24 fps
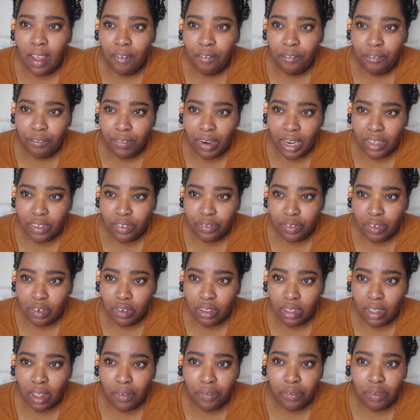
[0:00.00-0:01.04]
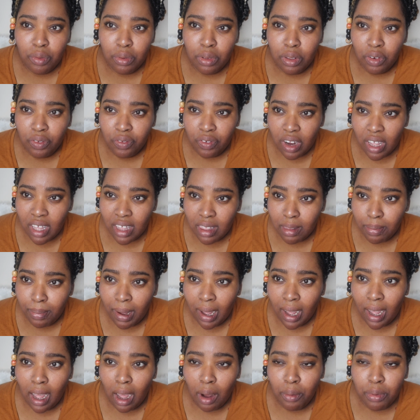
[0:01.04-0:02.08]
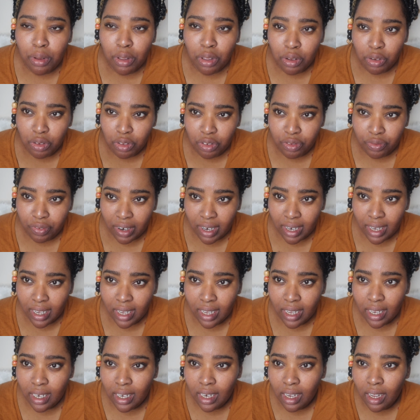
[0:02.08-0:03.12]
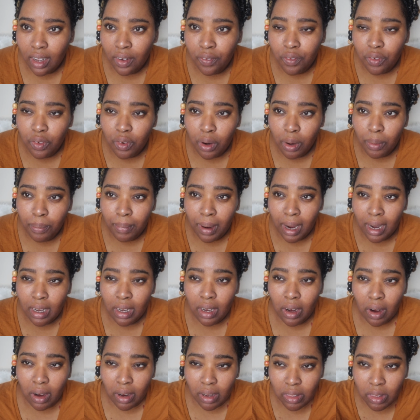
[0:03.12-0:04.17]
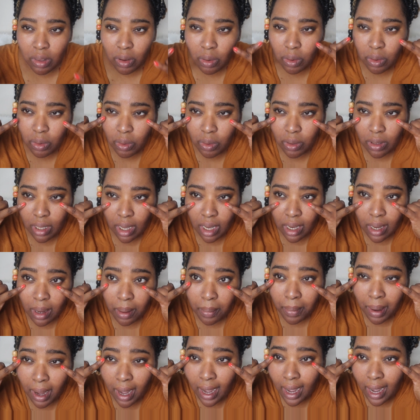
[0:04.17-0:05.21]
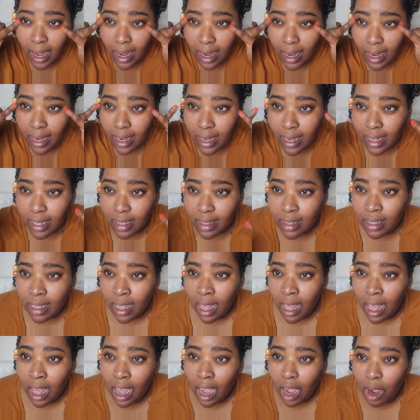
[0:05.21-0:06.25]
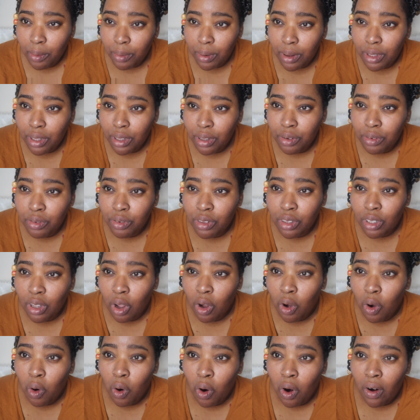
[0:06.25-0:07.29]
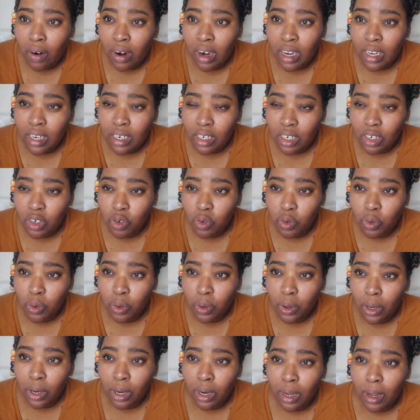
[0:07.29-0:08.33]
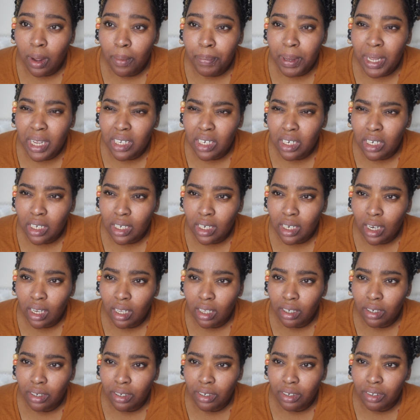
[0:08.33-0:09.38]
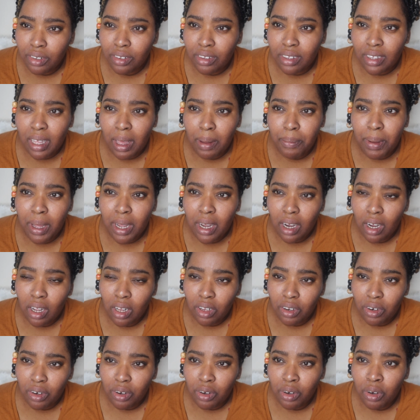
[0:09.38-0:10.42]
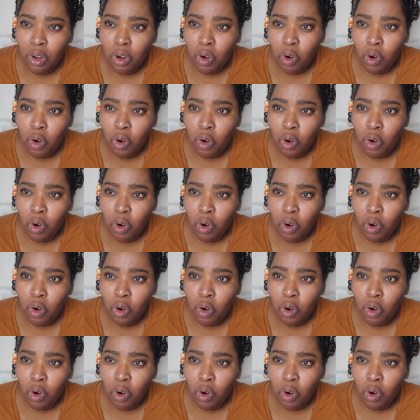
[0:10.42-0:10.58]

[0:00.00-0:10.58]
Vice versa, if it was a green spot, I would use red for my dark circles under my eyes. I would use an orange or a peachy color, salmon color,